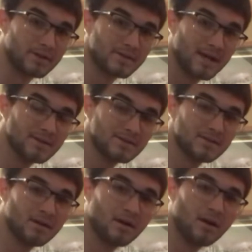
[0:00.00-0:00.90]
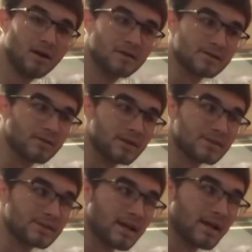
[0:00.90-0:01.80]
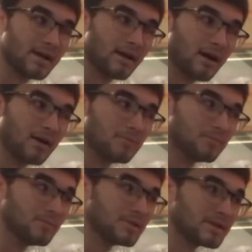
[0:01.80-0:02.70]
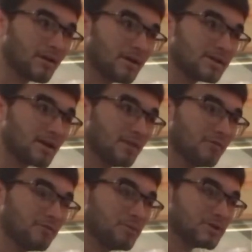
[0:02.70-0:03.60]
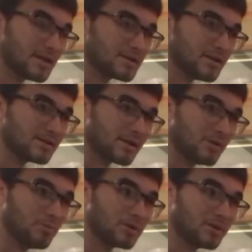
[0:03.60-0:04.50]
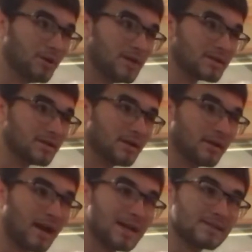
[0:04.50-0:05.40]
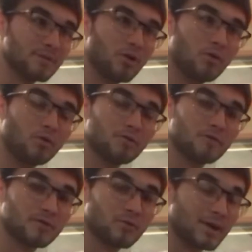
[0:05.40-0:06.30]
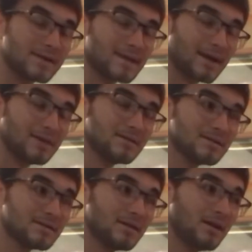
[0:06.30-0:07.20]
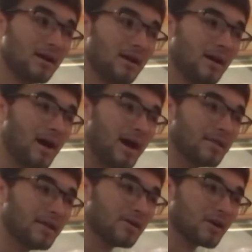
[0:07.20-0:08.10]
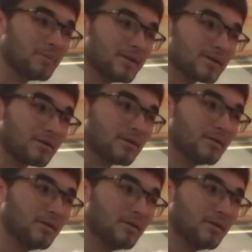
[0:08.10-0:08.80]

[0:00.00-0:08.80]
test. So this is a series of positions that you'll put the patient in and ask them to hold for 20 seconds. And then there are going to be certain